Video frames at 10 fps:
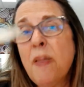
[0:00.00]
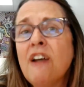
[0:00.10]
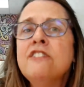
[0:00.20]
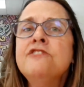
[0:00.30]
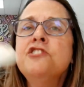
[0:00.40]

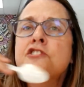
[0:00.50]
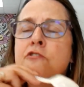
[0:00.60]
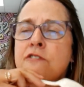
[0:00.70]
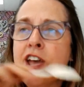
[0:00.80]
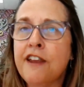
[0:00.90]

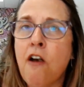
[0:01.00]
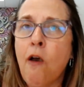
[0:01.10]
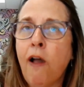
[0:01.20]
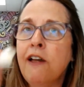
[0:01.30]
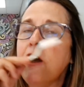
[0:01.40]
Continued ed.
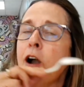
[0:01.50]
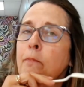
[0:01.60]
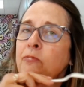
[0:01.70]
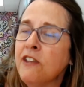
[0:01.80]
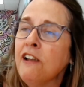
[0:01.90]
I
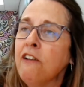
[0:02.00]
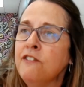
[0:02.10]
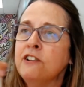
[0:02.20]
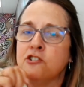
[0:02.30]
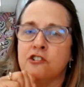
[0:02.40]
think I
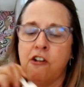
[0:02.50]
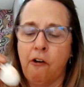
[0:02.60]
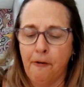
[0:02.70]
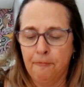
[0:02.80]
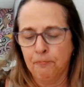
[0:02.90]
finished it
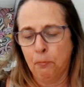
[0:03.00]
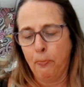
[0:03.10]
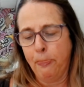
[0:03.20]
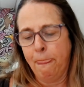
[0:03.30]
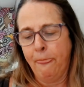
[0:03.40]
all.
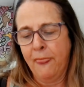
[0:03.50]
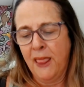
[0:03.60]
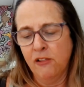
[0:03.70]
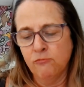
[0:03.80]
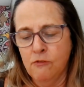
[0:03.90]

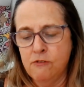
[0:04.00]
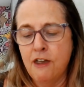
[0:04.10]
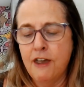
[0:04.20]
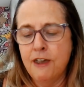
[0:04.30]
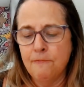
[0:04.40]

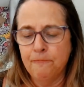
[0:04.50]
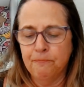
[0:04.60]
Yay.